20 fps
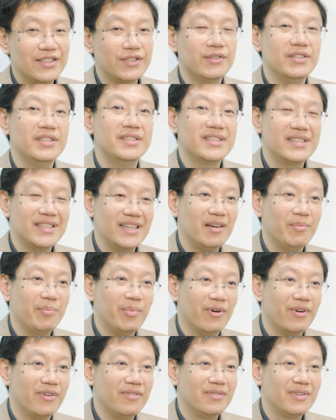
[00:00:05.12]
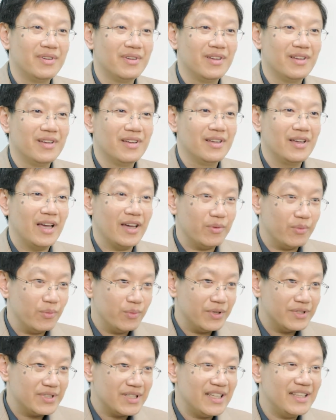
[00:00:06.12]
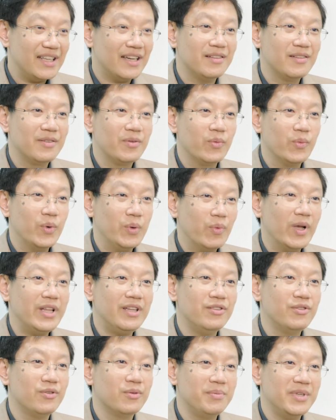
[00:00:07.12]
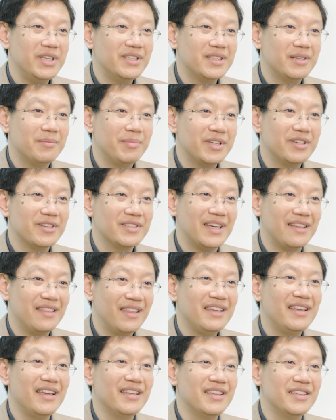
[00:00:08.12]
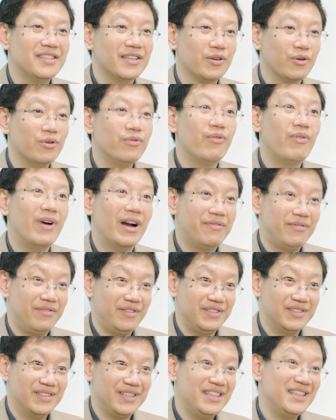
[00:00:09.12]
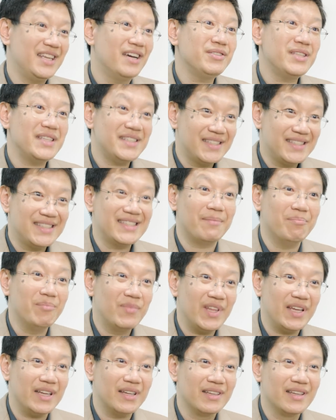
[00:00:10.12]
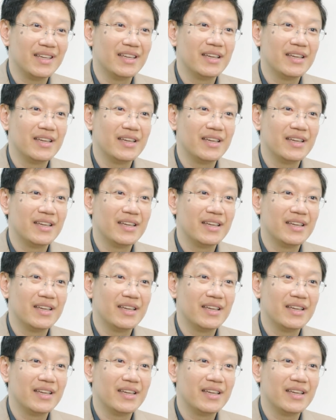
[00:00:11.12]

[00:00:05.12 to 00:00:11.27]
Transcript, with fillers: So in Singapore, we'll say that we went into PISA because I think it is a good reference. It tells us something.